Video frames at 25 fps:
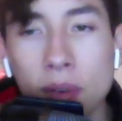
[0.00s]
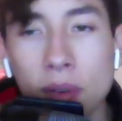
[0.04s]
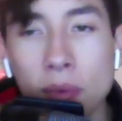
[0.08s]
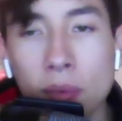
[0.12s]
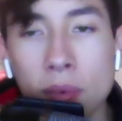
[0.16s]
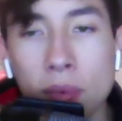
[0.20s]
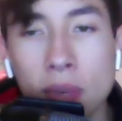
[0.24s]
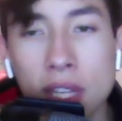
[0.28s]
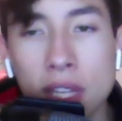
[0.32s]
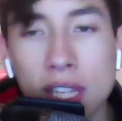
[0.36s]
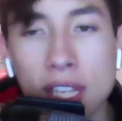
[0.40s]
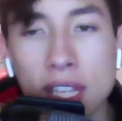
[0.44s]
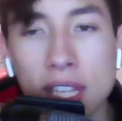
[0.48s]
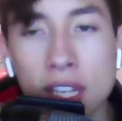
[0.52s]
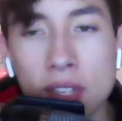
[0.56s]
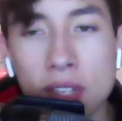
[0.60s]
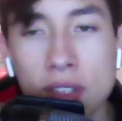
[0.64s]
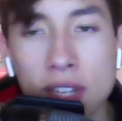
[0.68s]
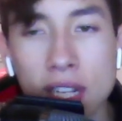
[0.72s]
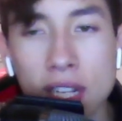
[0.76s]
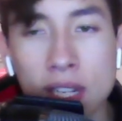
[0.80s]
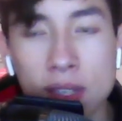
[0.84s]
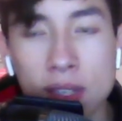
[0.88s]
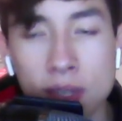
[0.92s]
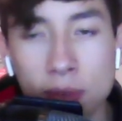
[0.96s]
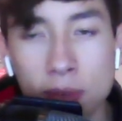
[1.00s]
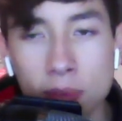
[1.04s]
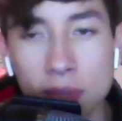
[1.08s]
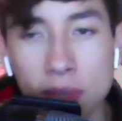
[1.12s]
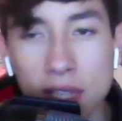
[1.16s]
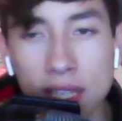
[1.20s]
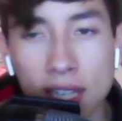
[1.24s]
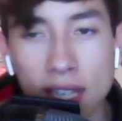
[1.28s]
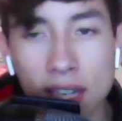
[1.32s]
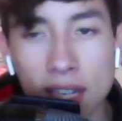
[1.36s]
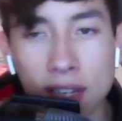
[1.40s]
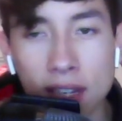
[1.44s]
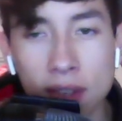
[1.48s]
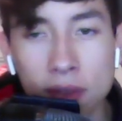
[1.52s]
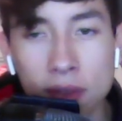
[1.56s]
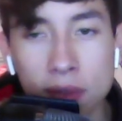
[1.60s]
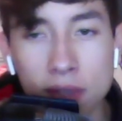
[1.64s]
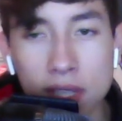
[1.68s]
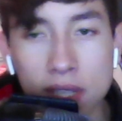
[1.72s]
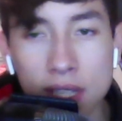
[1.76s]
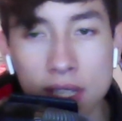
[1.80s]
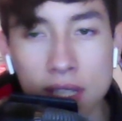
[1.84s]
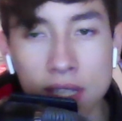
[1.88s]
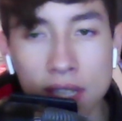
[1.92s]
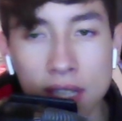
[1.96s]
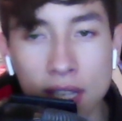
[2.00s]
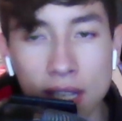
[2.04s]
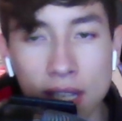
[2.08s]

really change up the sounds.